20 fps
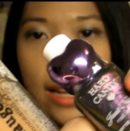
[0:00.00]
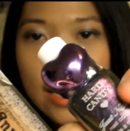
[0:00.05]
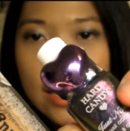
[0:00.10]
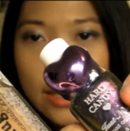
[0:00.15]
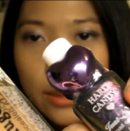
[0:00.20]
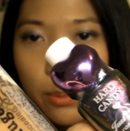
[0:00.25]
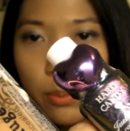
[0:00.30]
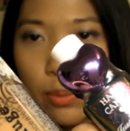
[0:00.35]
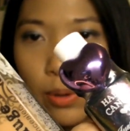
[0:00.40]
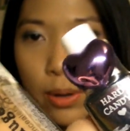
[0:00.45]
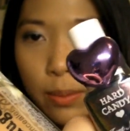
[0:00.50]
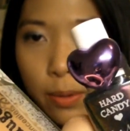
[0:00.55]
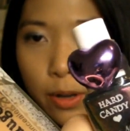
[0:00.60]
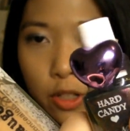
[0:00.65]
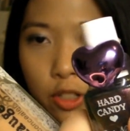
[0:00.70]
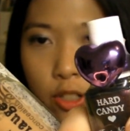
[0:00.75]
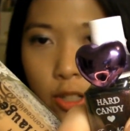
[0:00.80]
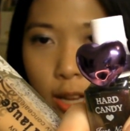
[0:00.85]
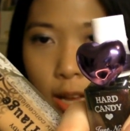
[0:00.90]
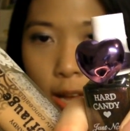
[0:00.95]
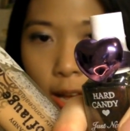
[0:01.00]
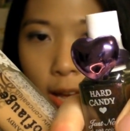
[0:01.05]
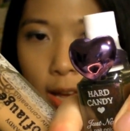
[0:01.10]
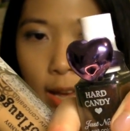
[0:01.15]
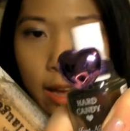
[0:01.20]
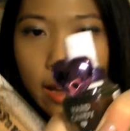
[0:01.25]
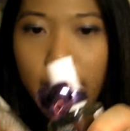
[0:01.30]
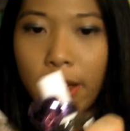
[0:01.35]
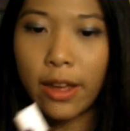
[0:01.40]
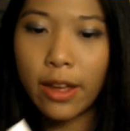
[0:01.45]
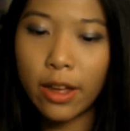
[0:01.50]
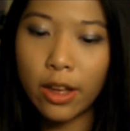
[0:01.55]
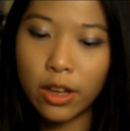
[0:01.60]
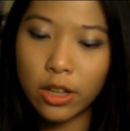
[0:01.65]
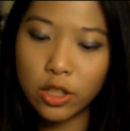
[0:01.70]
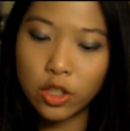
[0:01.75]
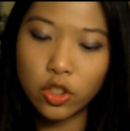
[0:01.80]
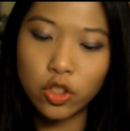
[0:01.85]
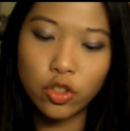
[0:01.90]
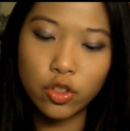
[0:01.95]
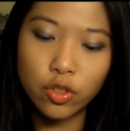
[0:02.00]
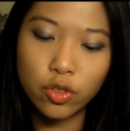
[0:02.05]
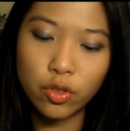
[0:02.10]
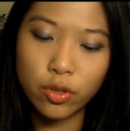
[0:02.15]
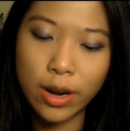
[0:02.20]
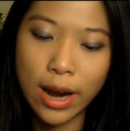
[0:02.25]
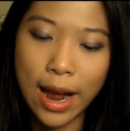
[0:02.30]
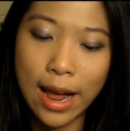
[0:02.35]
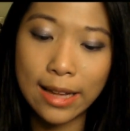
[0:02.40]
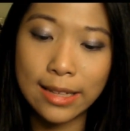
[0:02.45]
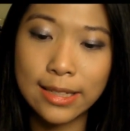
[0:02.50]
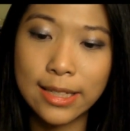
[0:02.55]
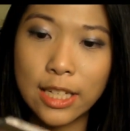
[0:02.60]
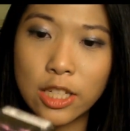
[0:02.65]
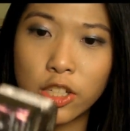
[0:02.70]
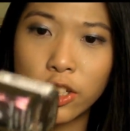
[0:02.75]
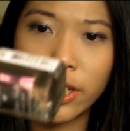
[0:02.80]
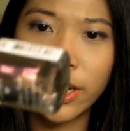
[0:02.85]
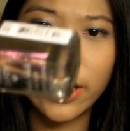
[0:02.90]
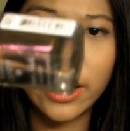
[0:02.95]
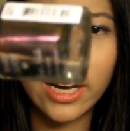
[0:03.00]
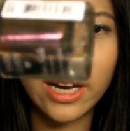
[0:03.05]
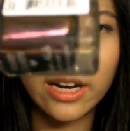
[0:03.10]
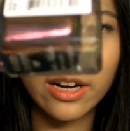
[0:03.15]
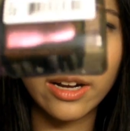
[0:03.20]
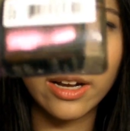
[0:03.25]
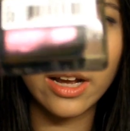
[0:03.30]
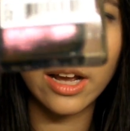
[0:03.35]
is pretty much a transitioning kind of